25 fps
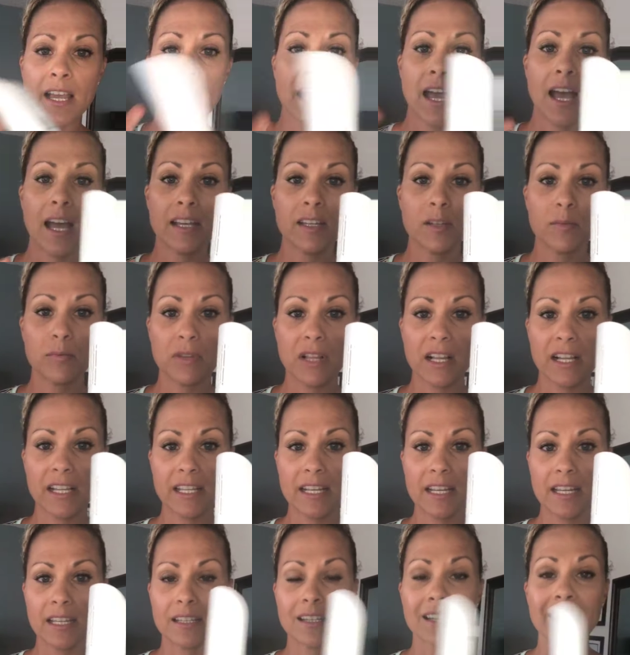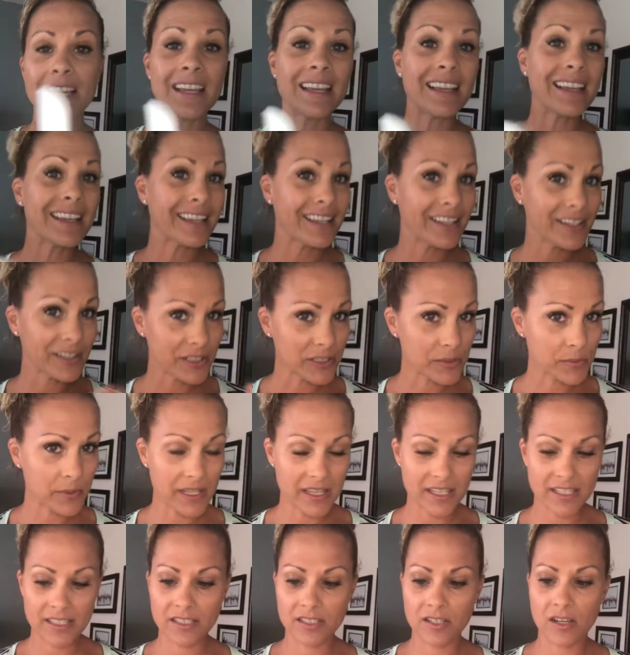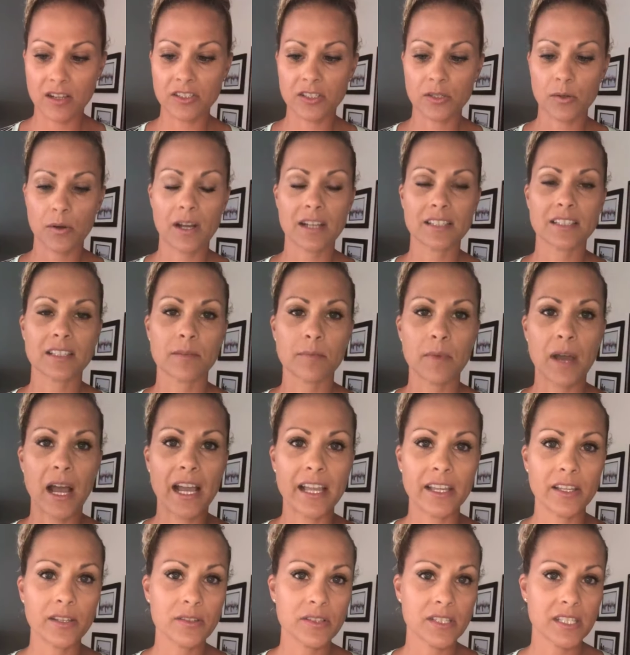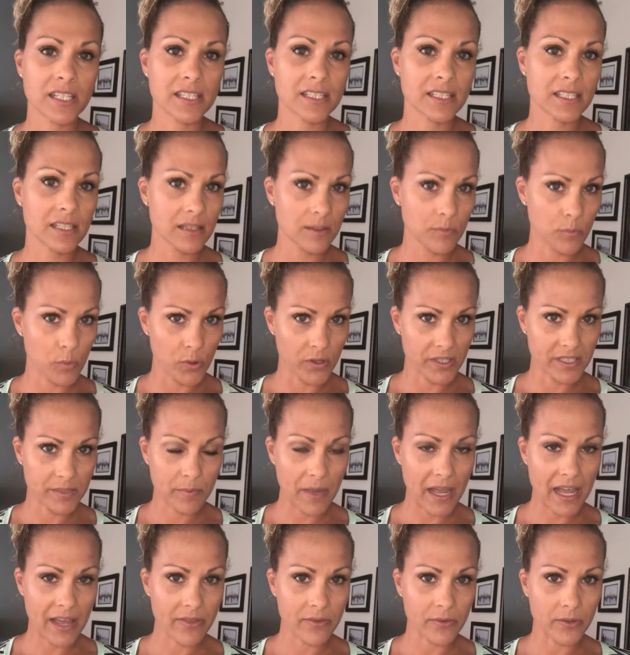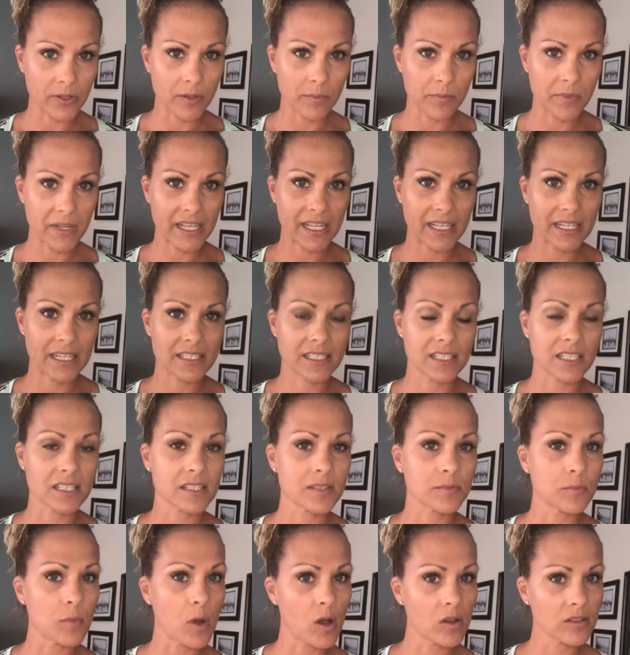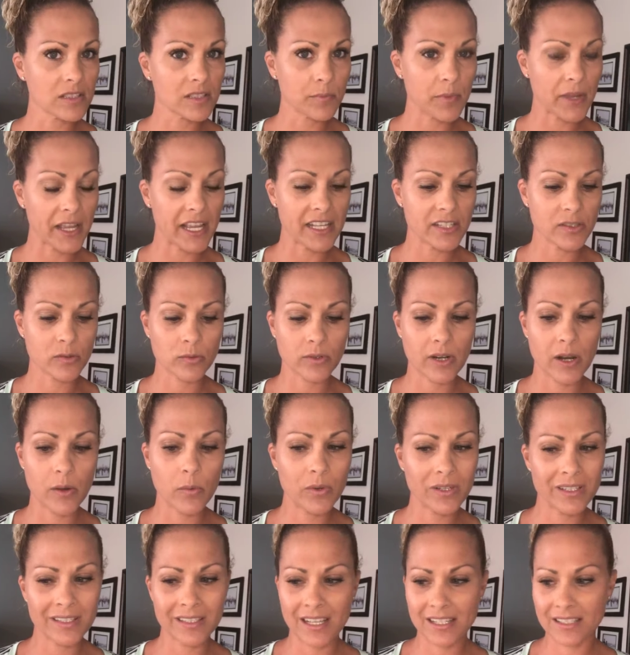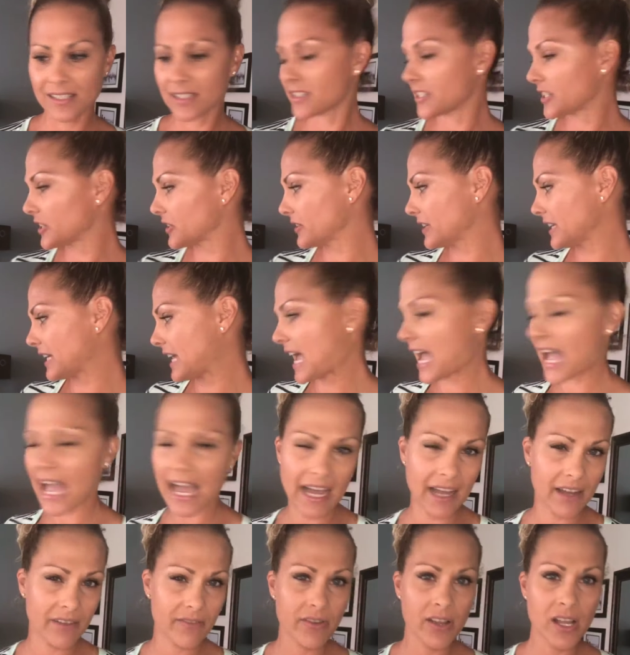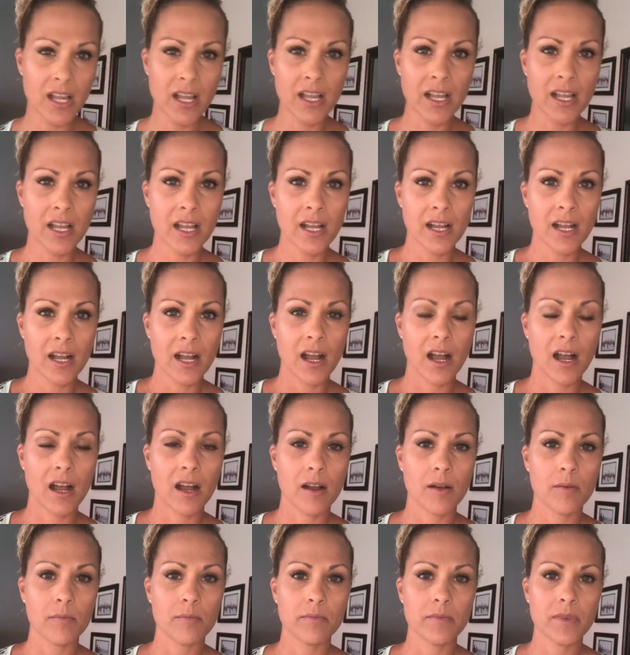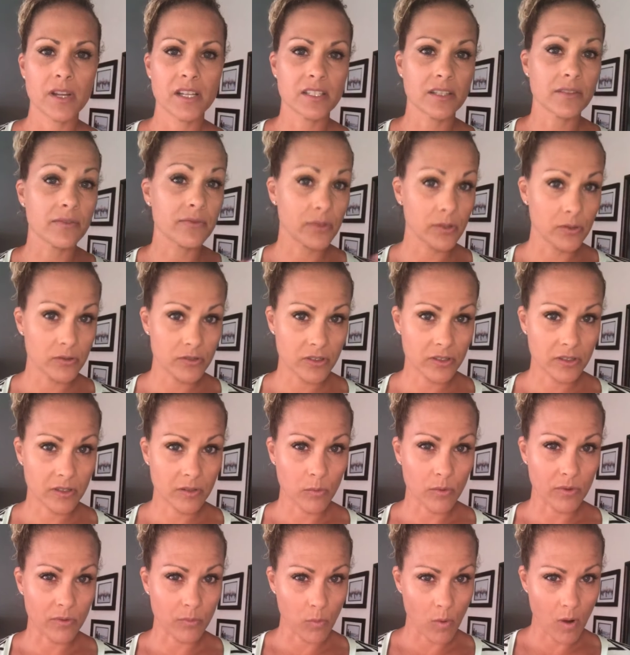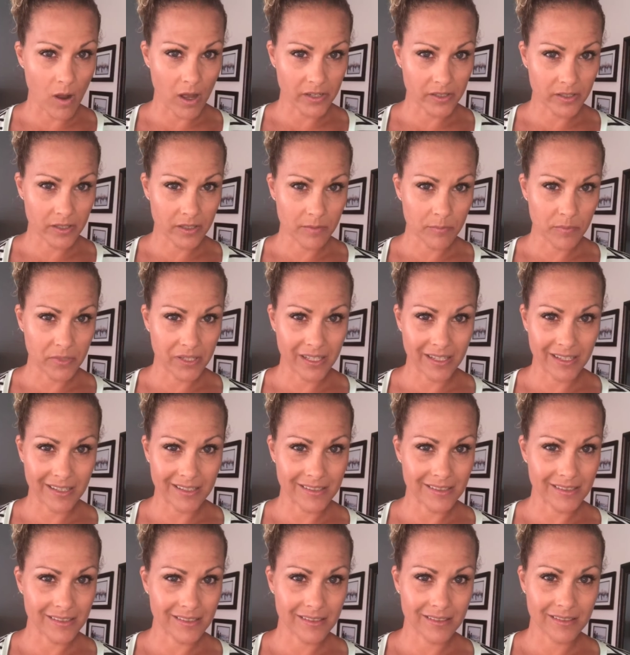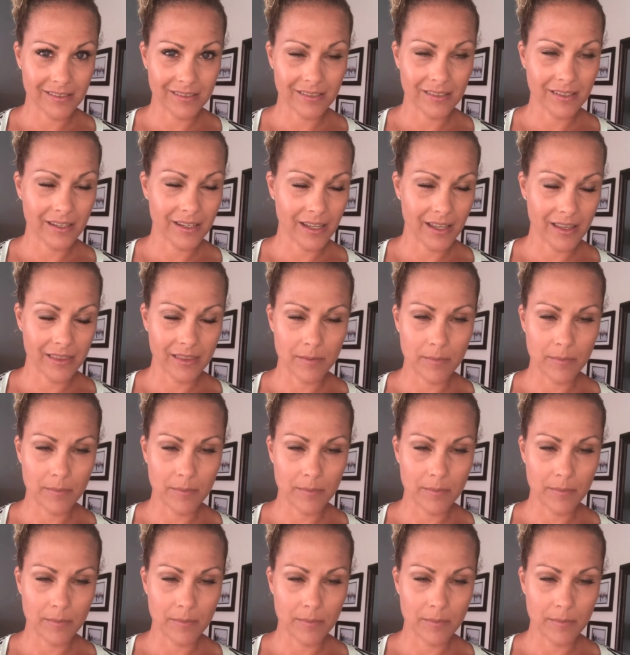and you plug it in. Here's why this is also awesome. I use this in the boys' bathroom. Again, it's a small space where I wouldn't necessarily have a diffuser with water because, again, the